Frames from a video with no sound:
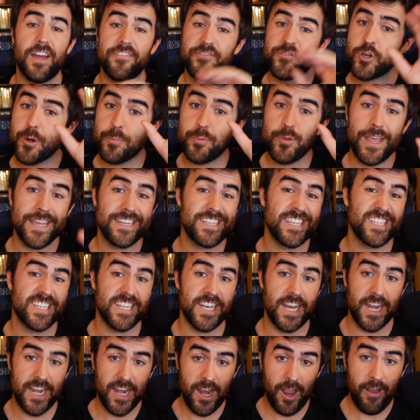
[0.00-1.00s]
Now, if Triple X
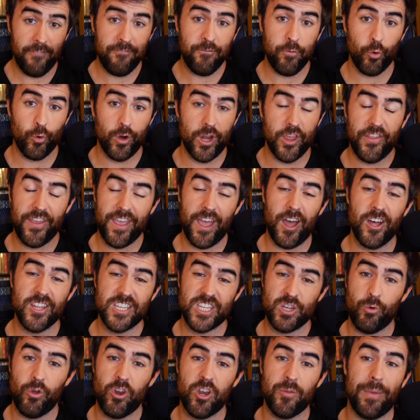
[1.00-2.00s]
isn't enough for you, they
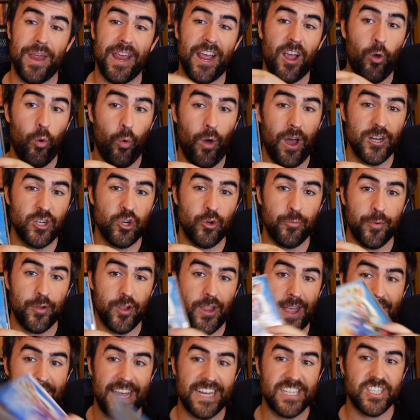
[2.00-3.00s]
also want to make
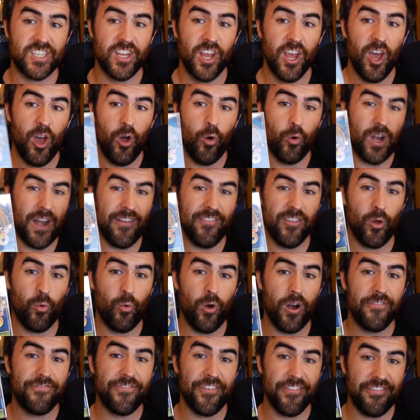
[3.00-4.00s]
Quadruple X, whatever the
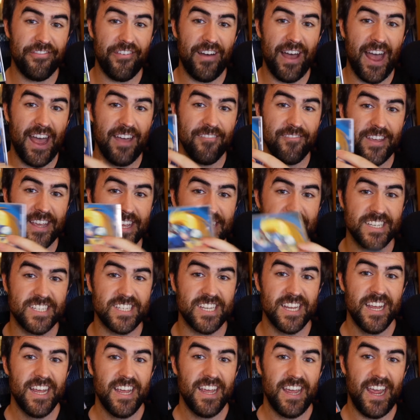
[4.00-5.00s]
word for five
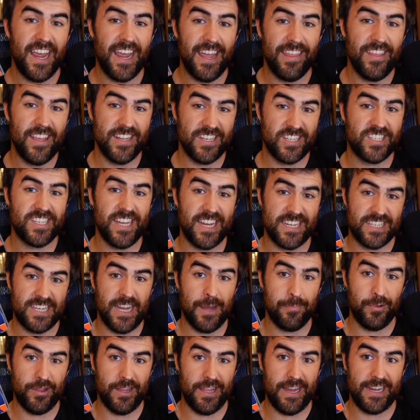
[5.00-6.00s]
is, and then
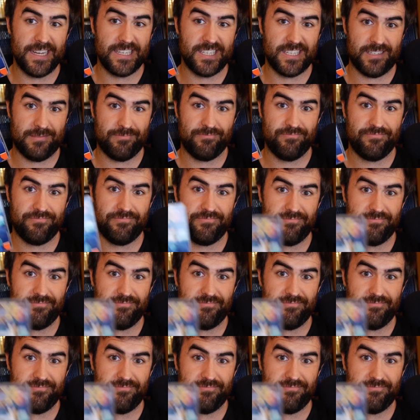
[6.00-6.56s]
Sextuple X.